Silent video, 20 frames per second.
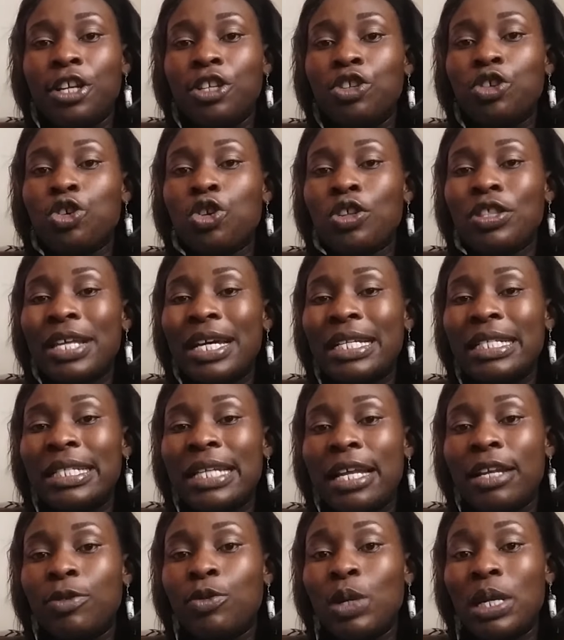Do you know that
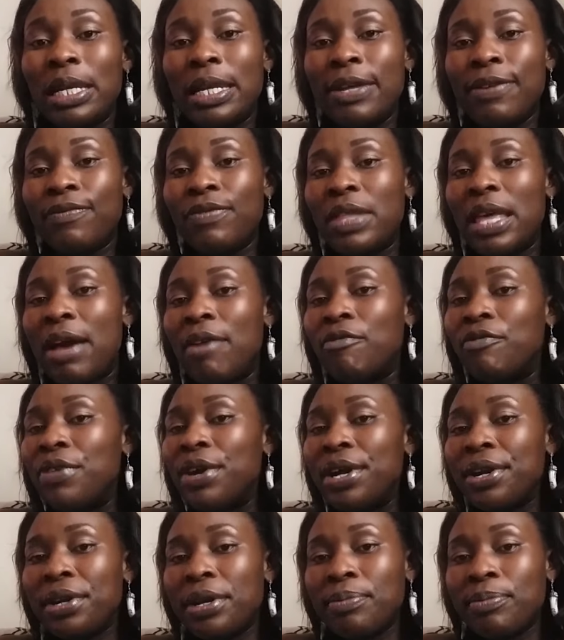child will leave there
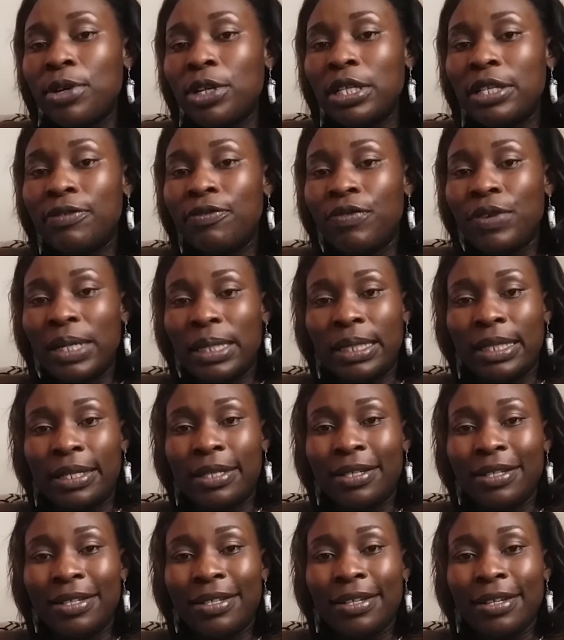very
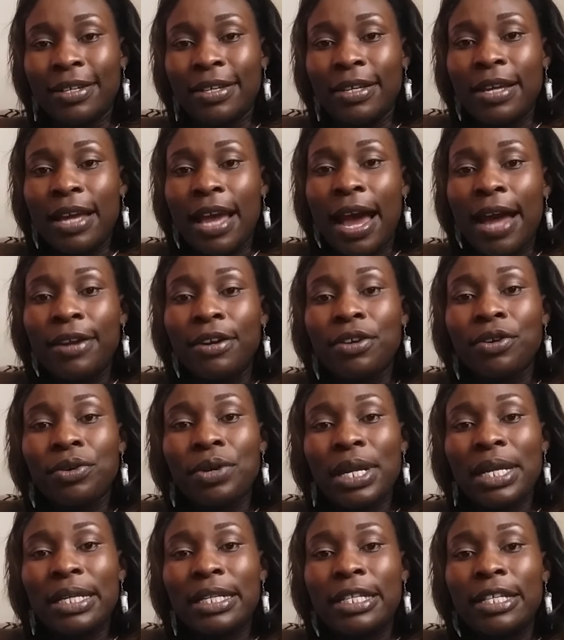motivated and
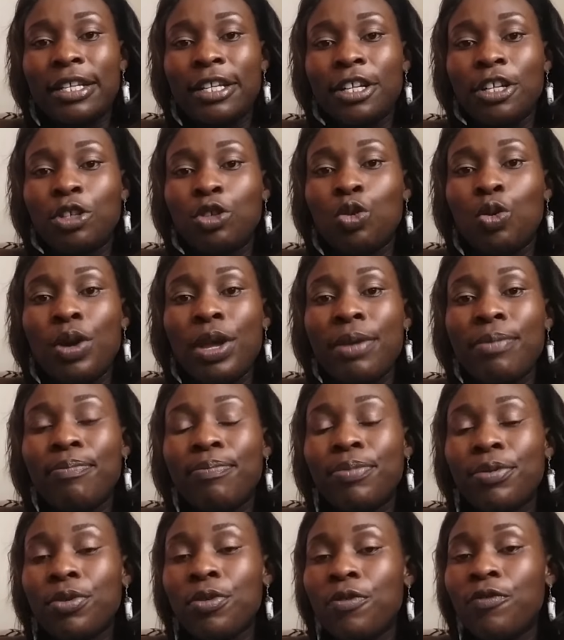ready to
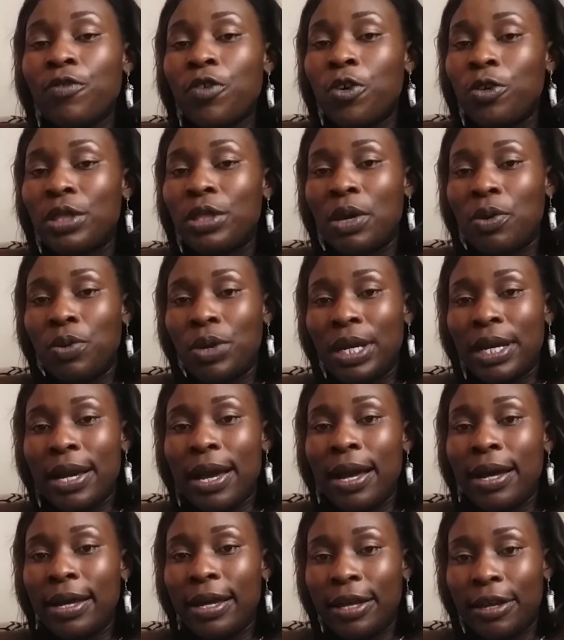improve on the
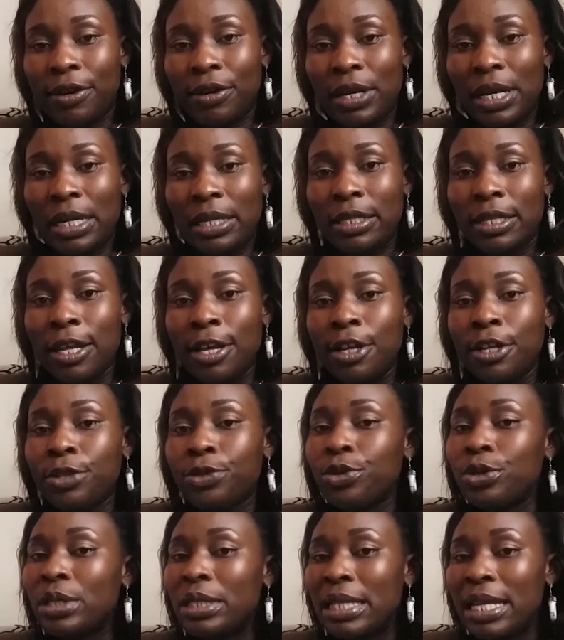weaker areas?
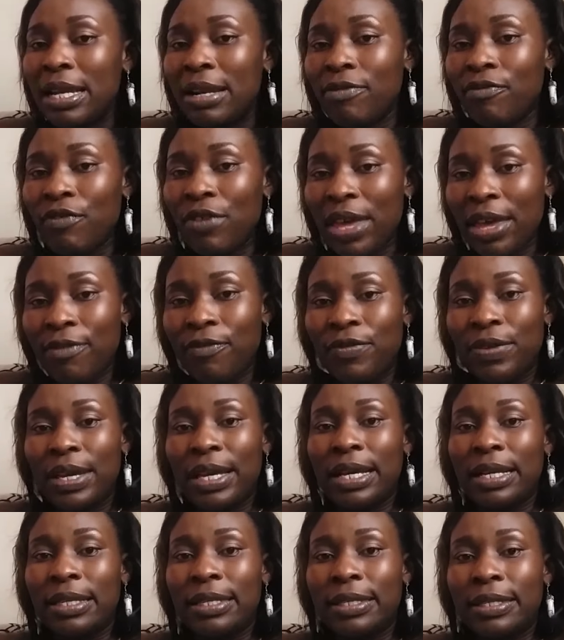So
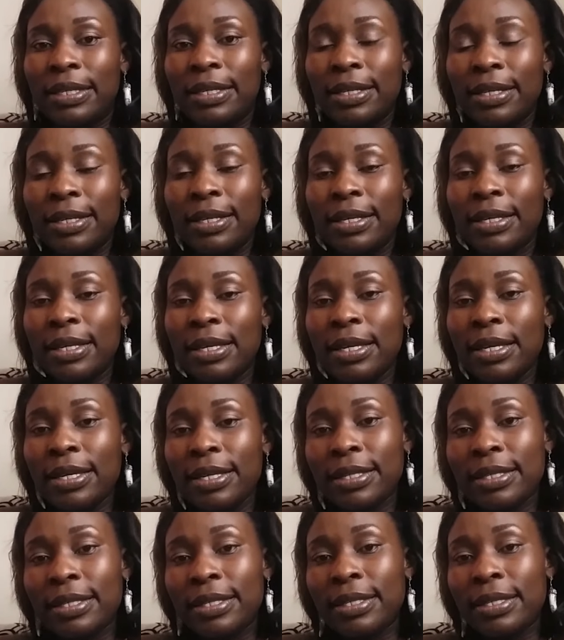self-efficacy
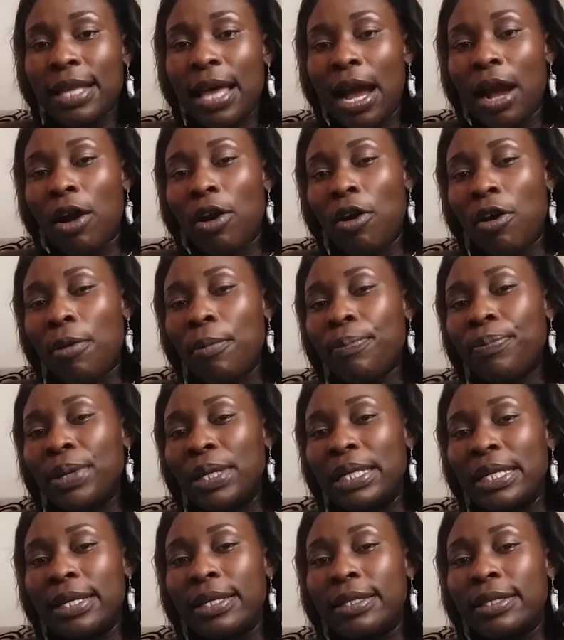is a
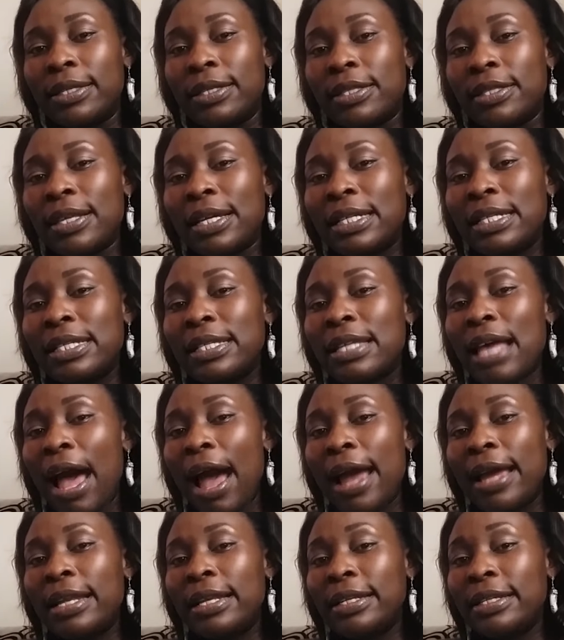competence that is
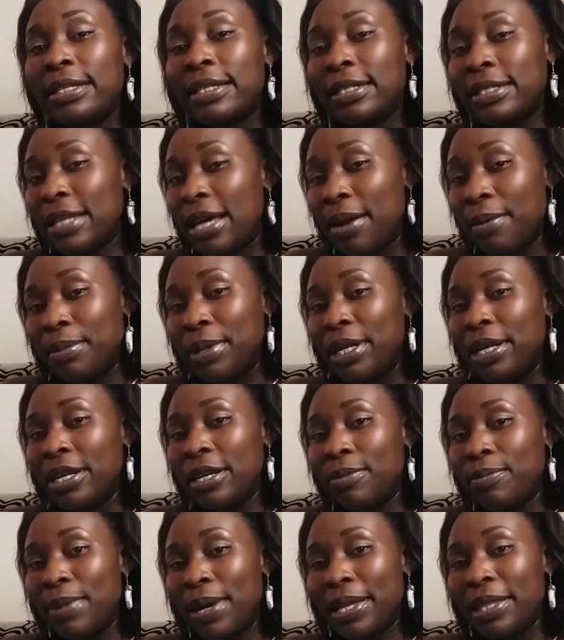highly
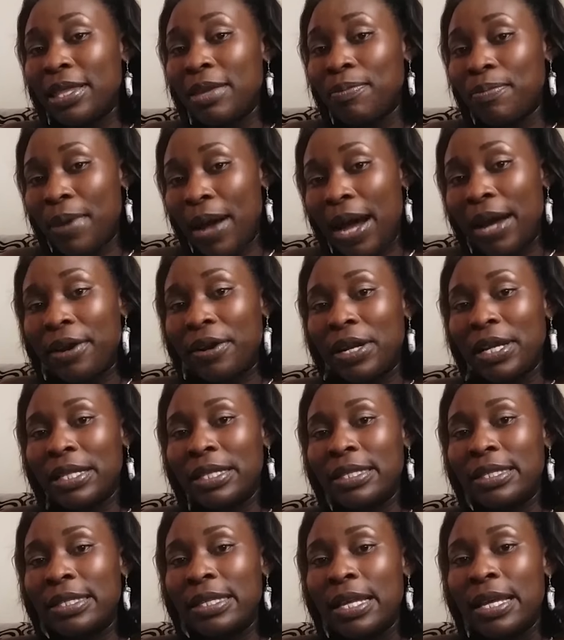determined by the
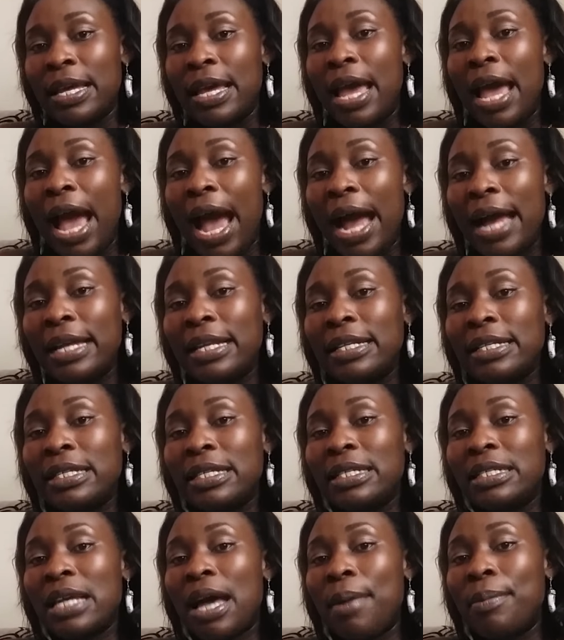parents, highly
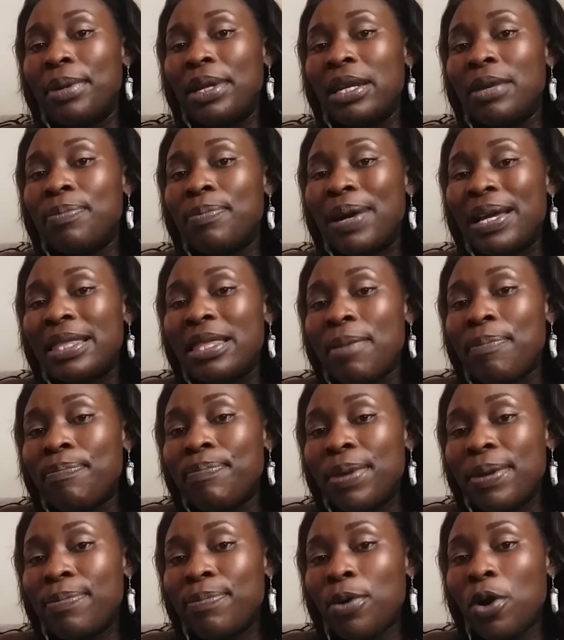determined by the
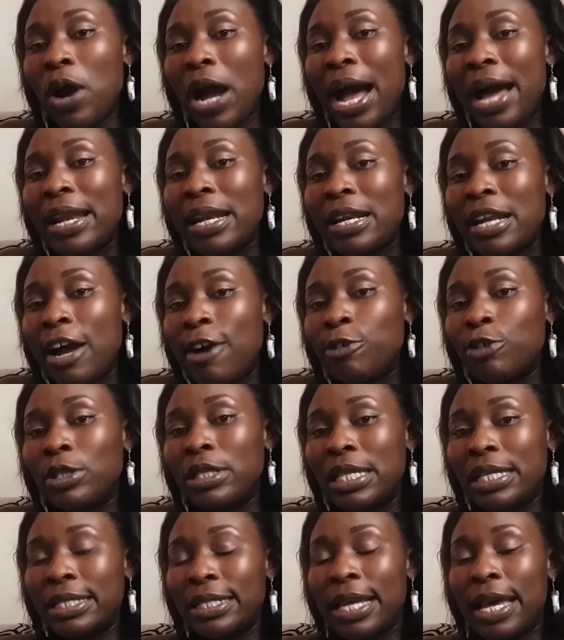people around
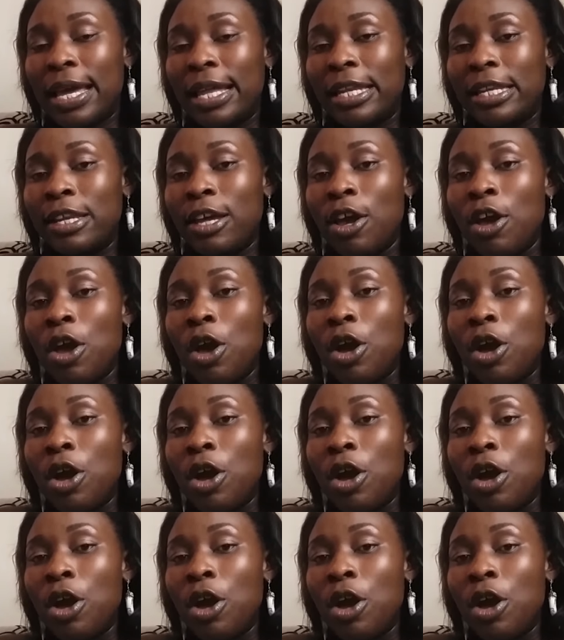the child.